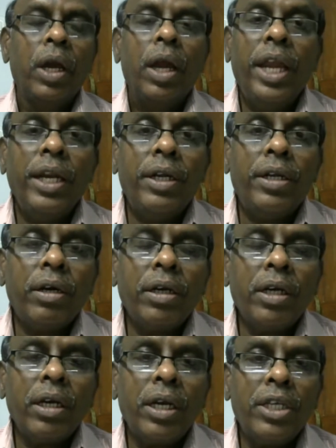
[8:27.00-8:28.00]

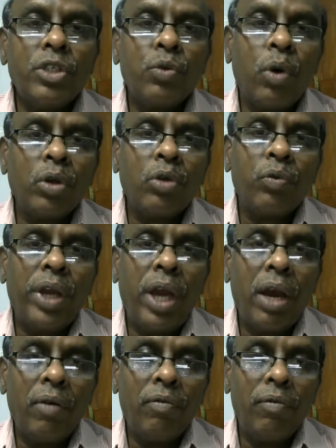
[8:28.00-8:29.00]
internalize what we
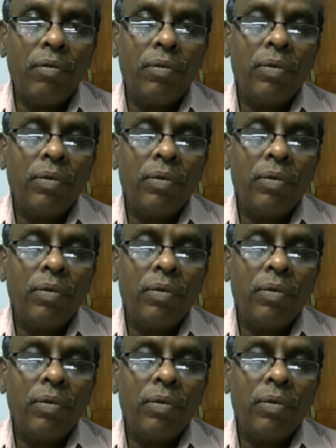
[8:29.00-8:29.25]
have